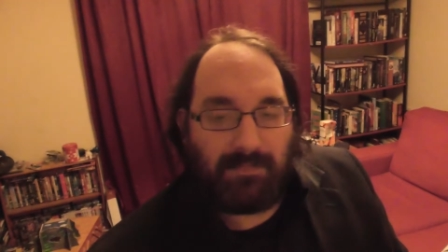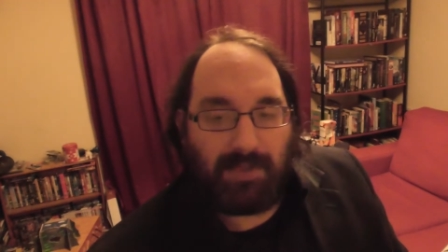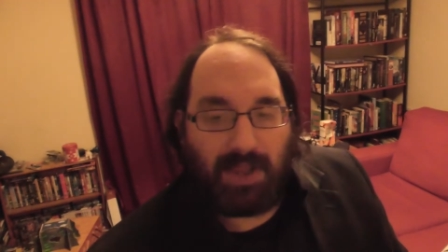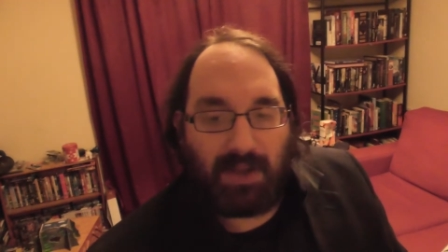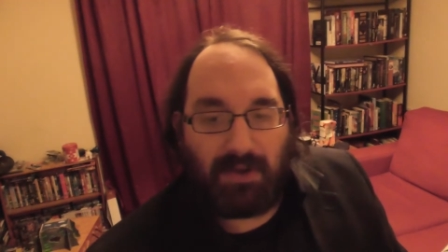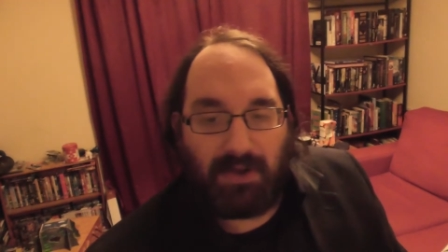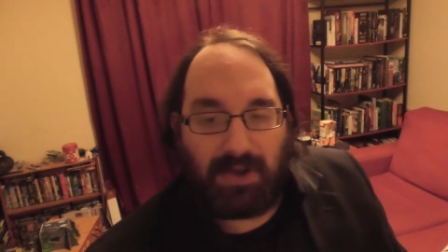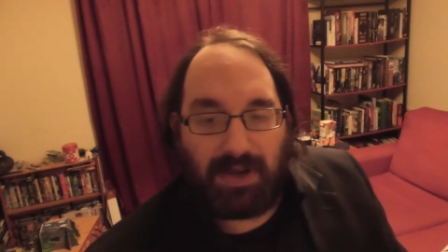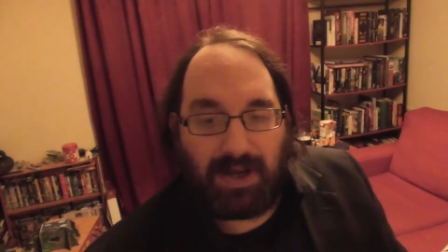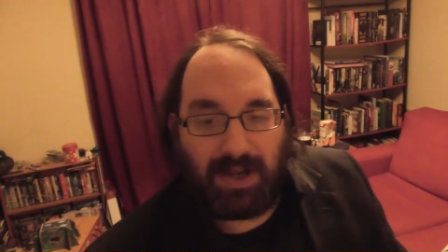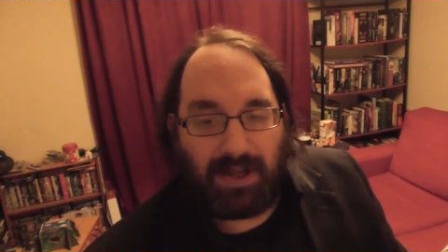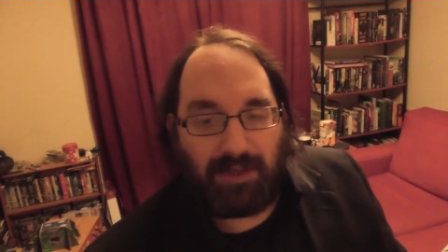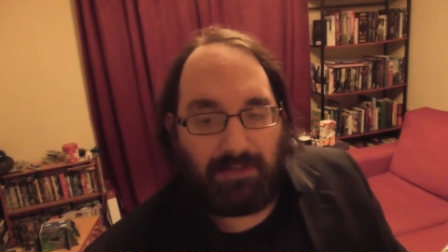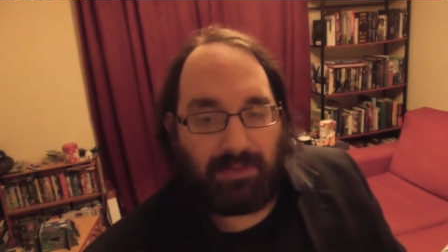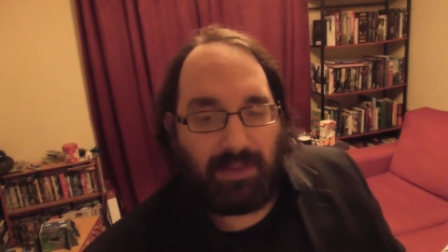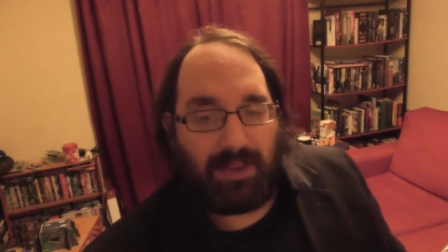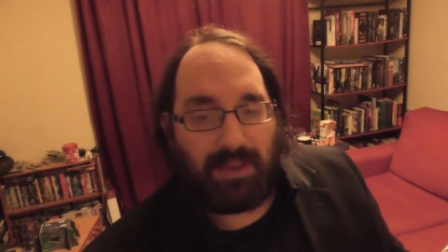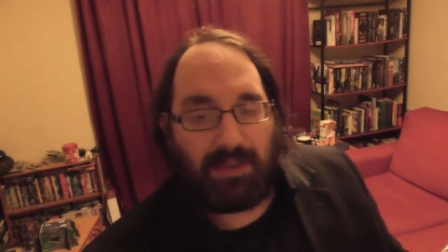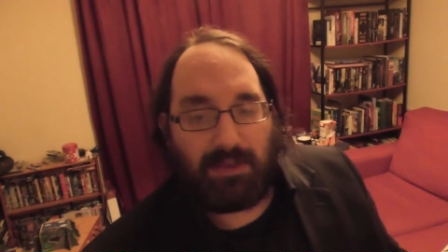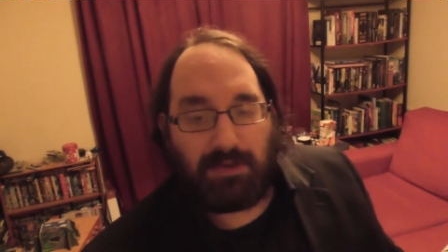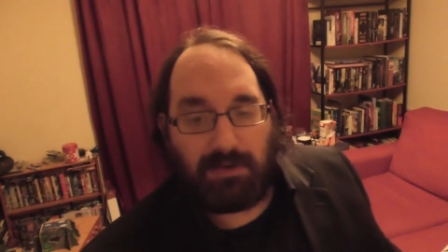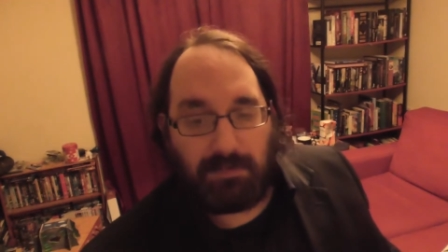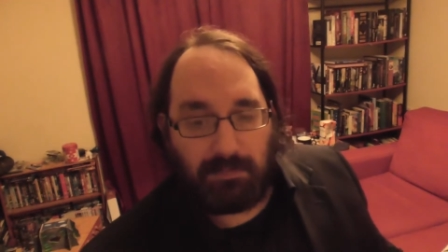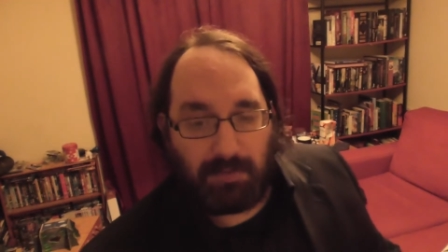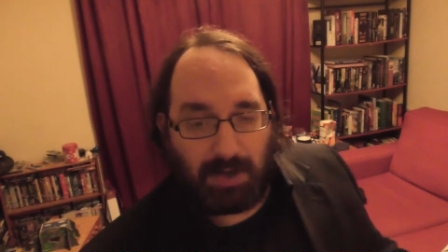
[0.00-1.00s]
going out there
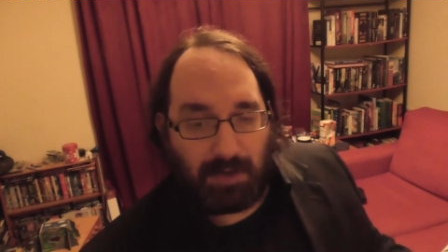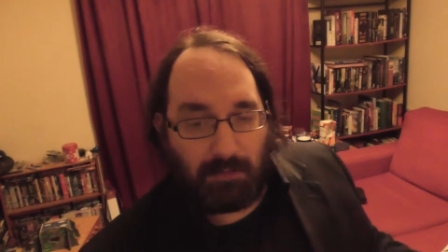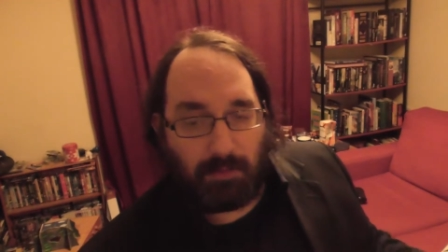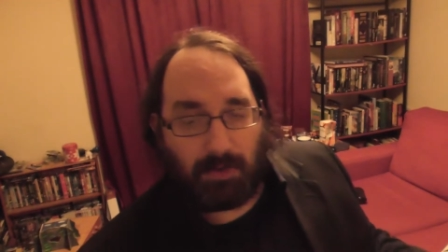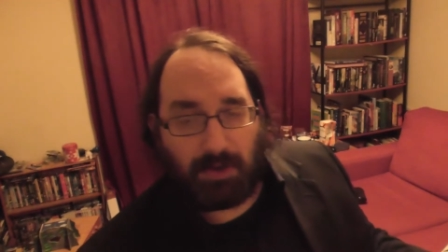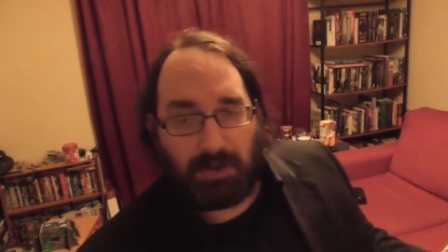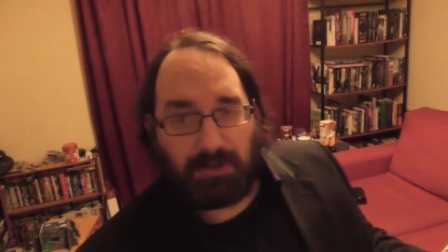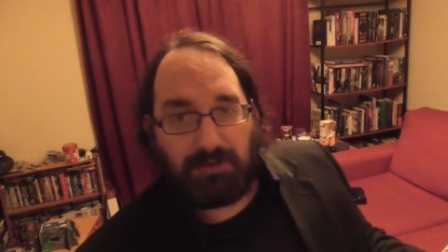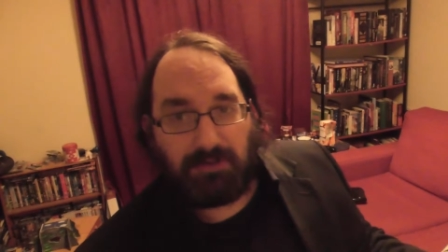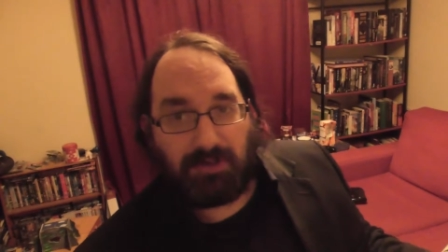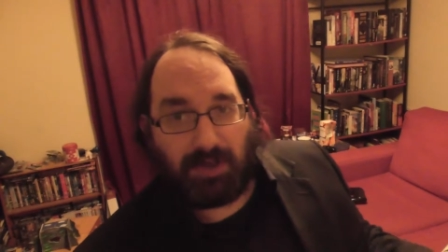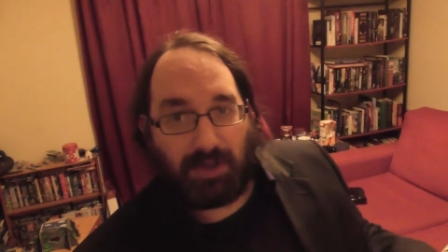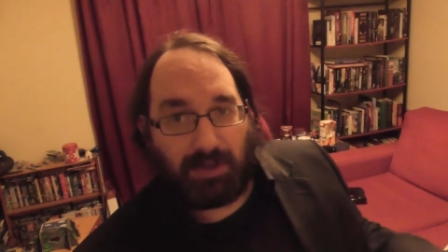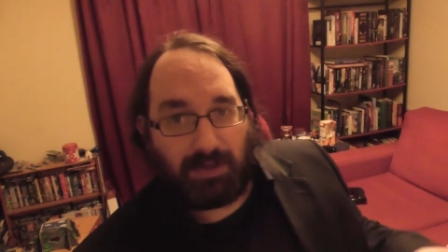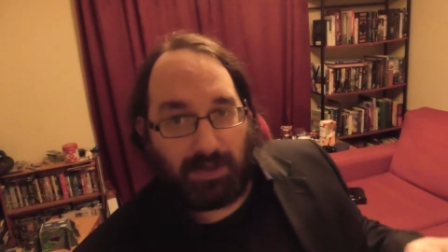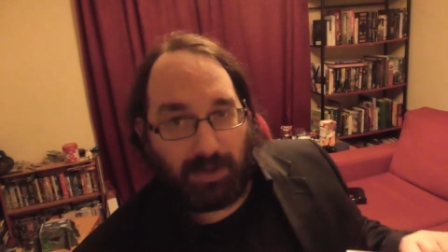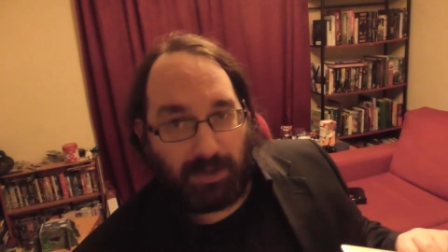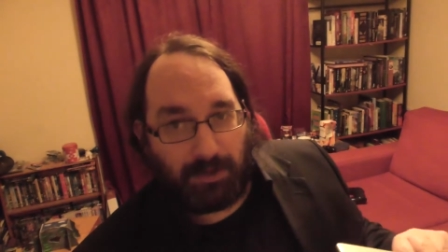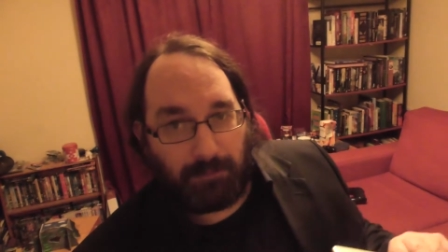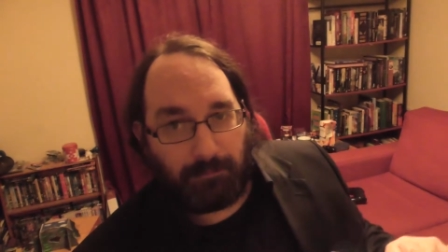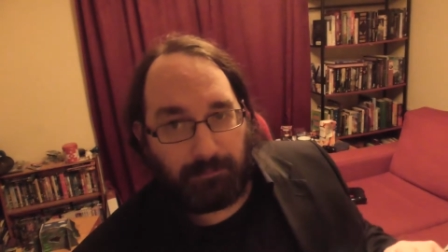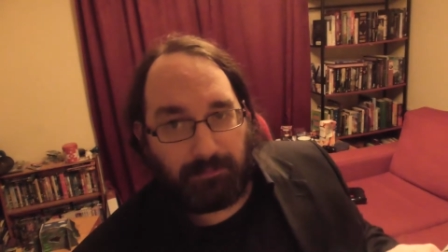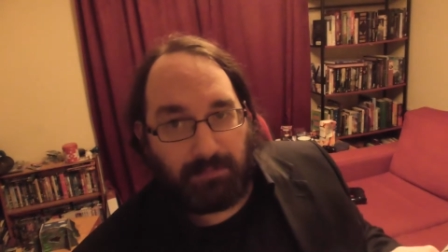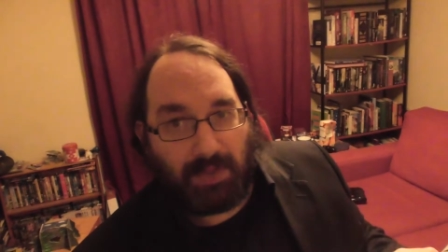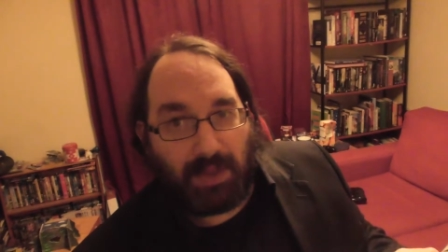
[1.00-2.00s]
that you might want to check
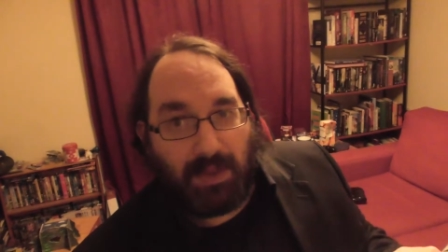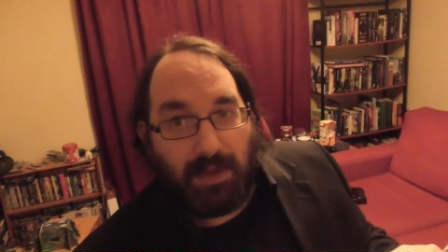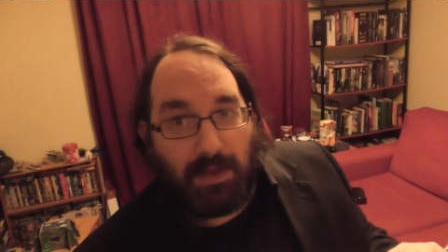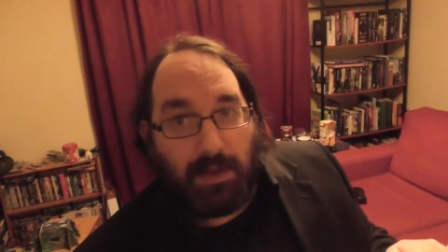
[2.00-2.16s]
out.